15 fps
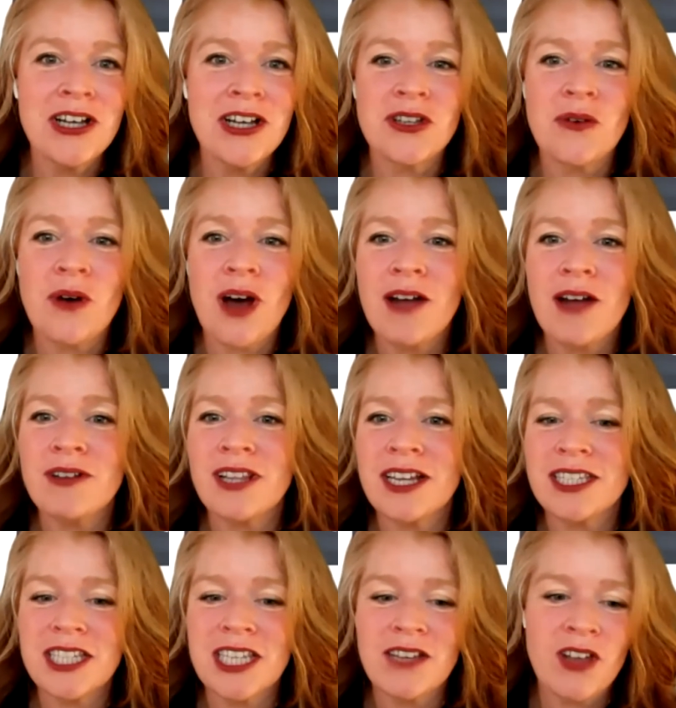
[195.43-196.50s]
So I would
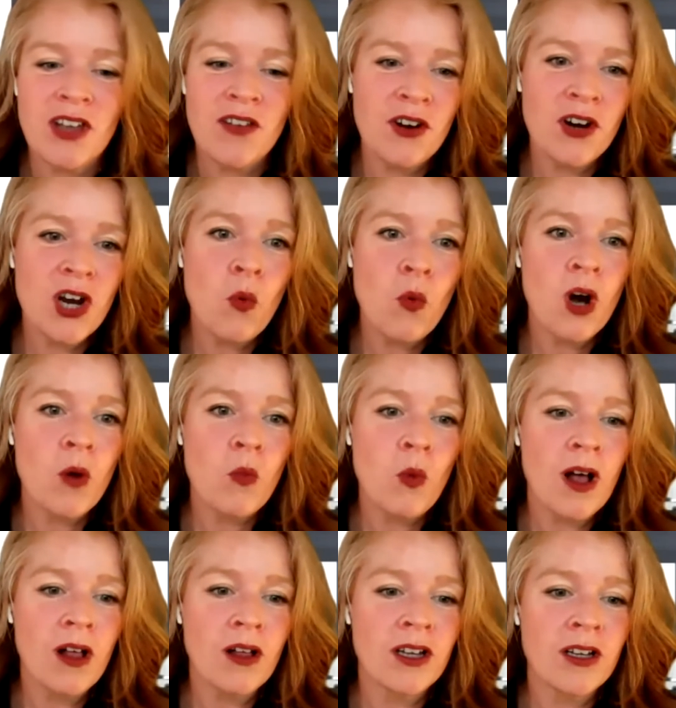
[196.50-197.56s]
like to give a very warm
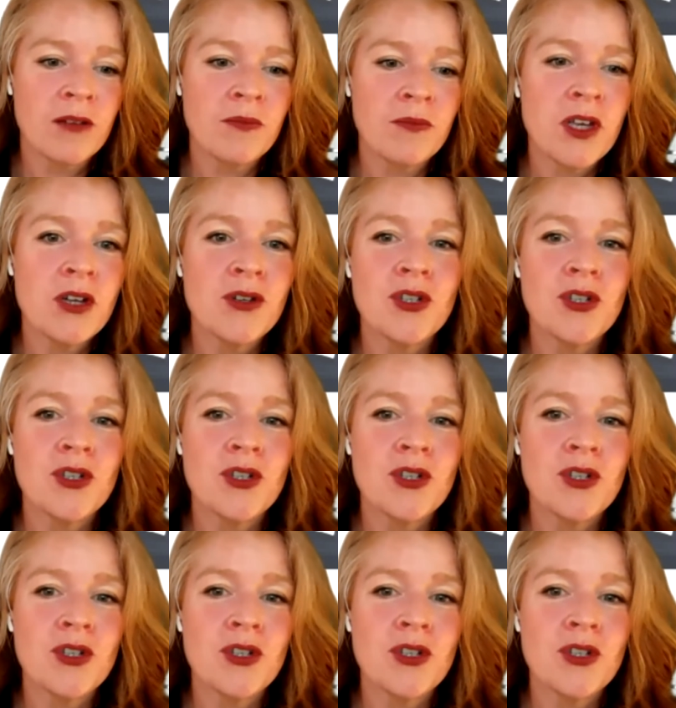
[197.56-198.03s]
welcome